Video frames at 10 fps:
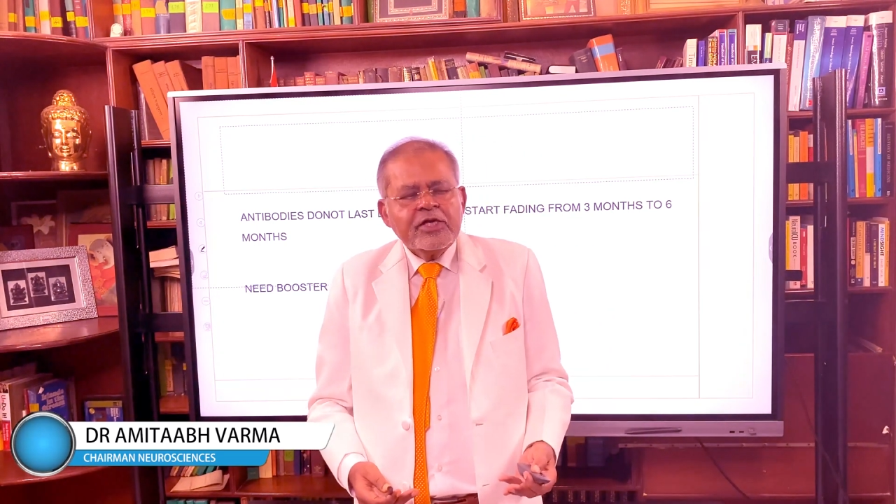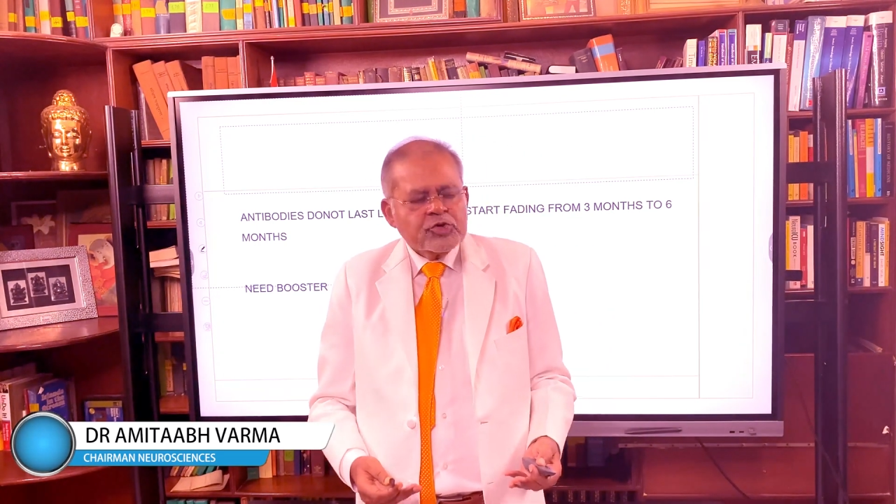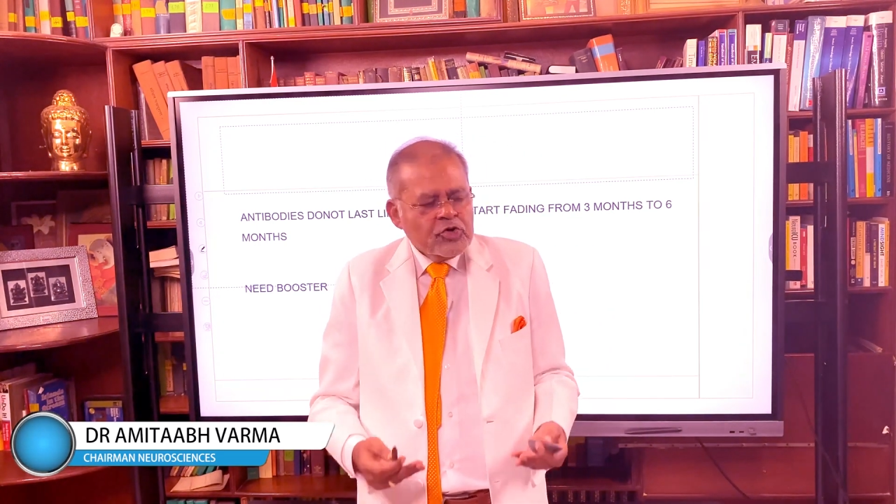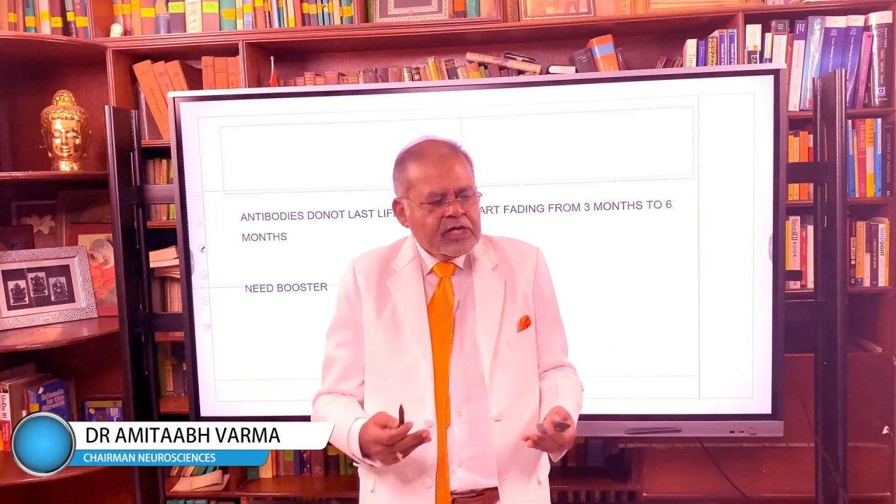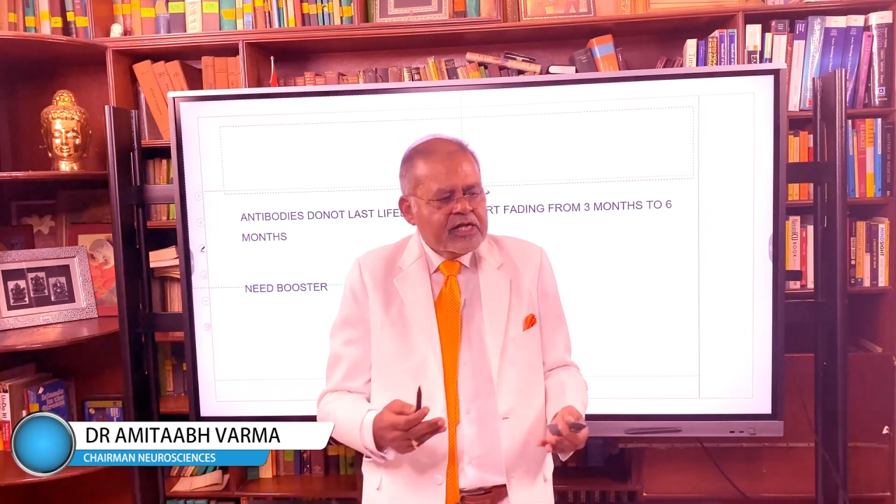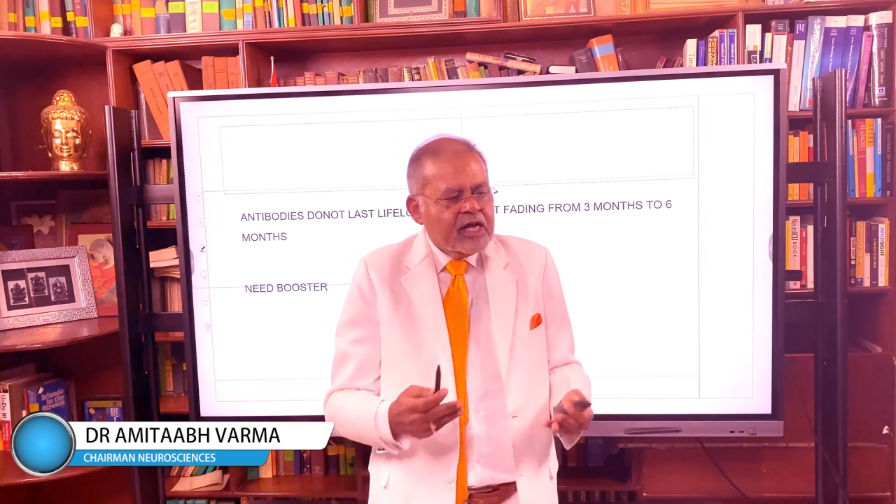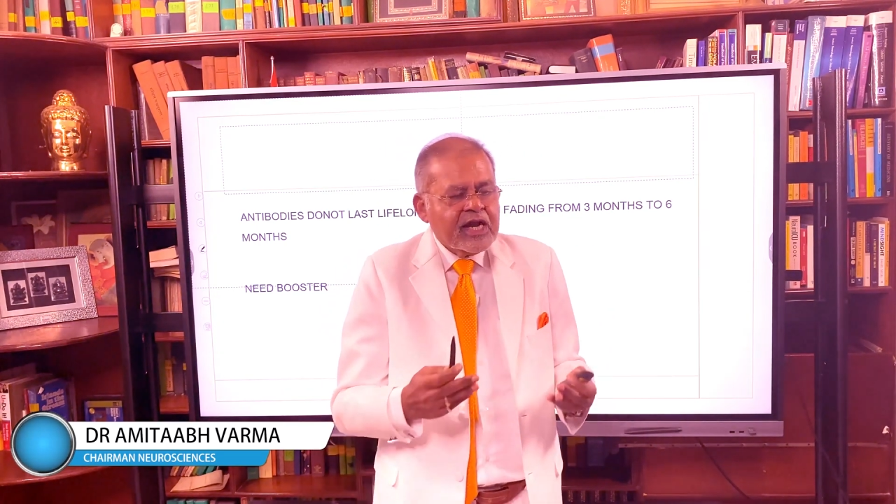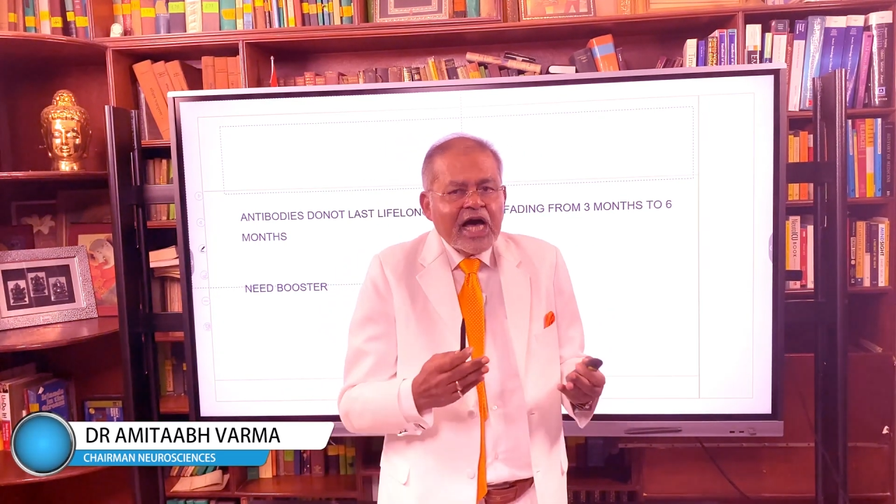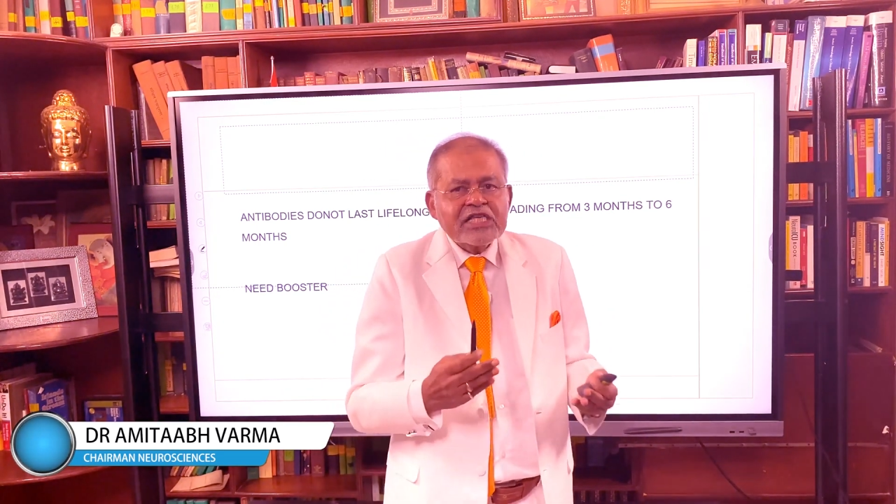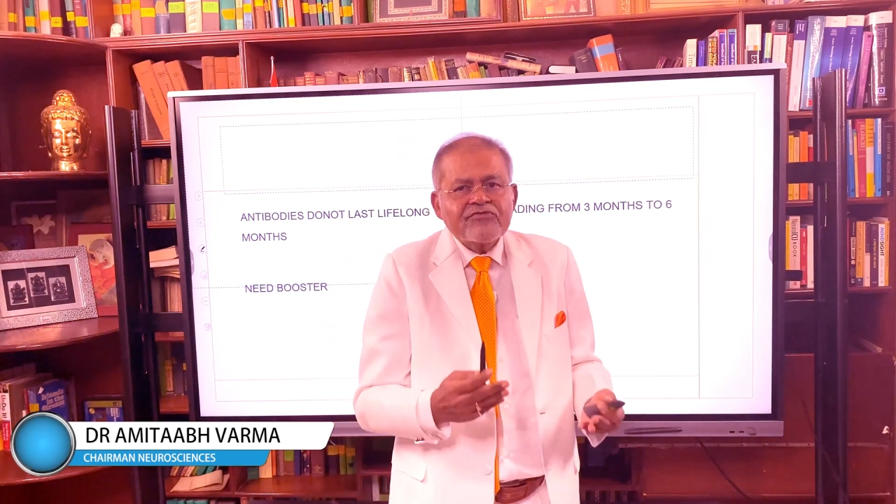so that they
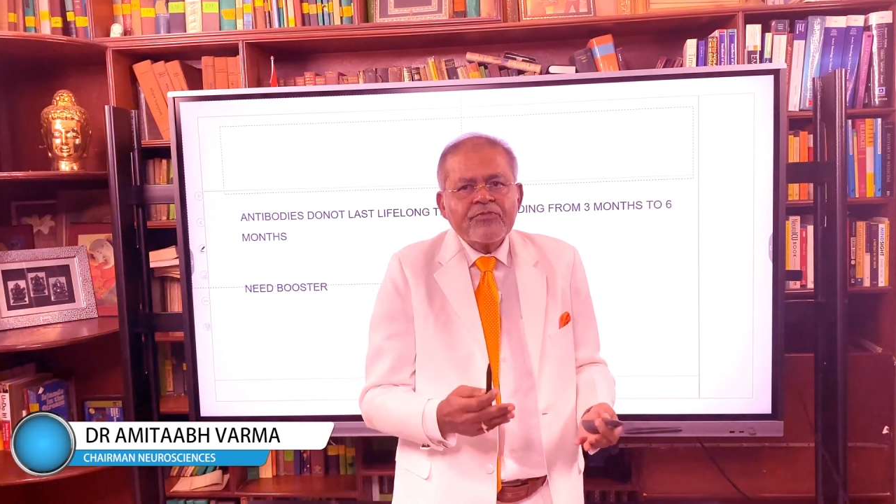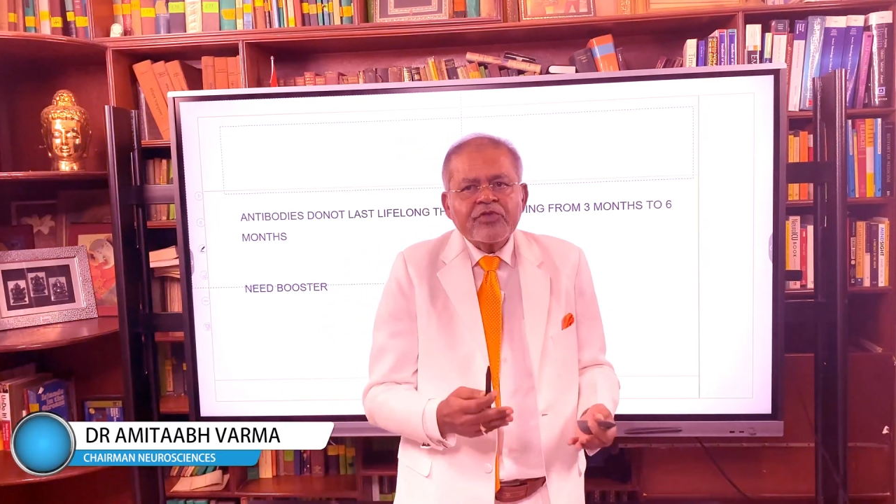last from